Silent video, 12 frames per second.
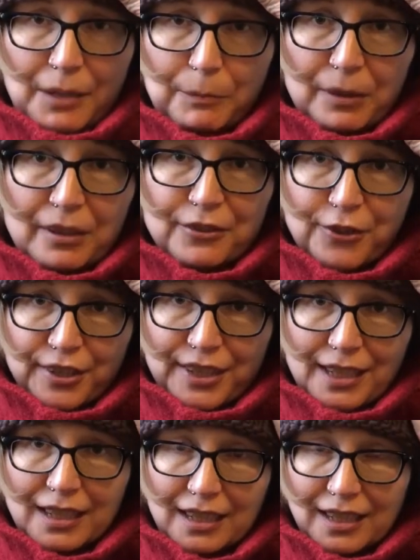
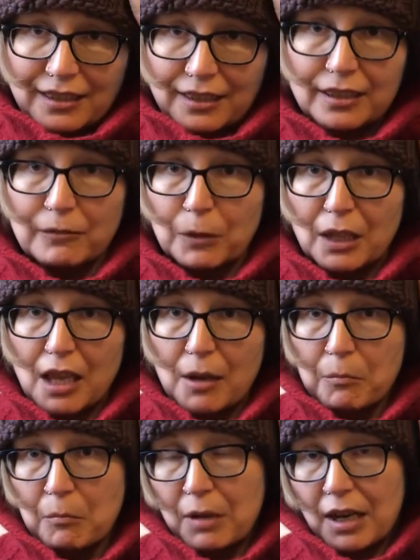adjusting it while
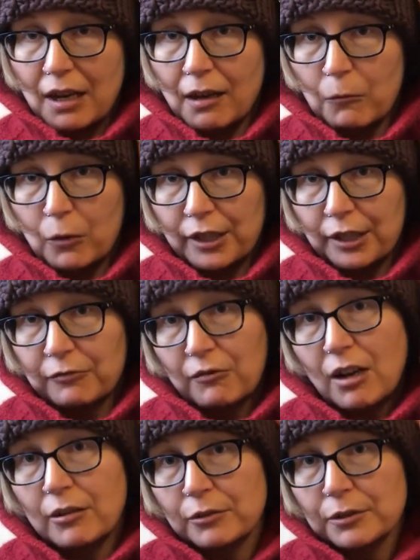I'm walking
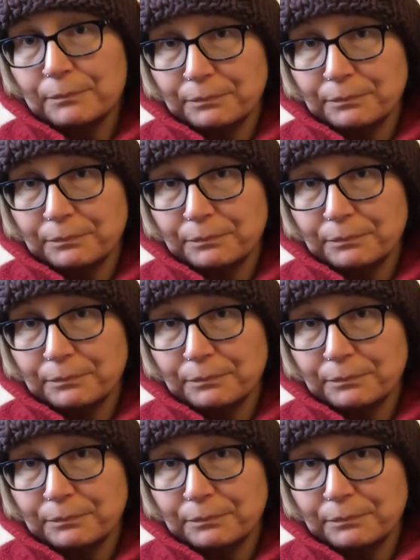around.